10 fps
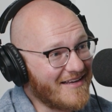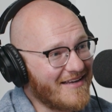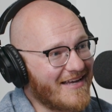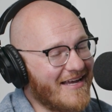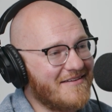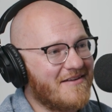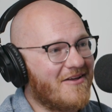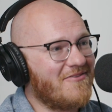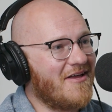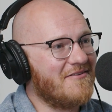And
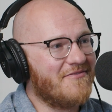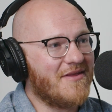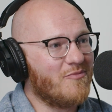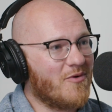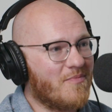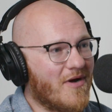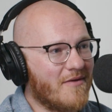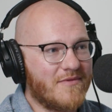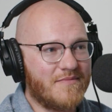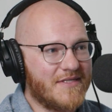a lot of them were
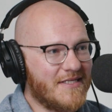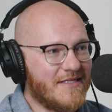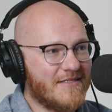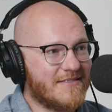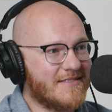probably deceased?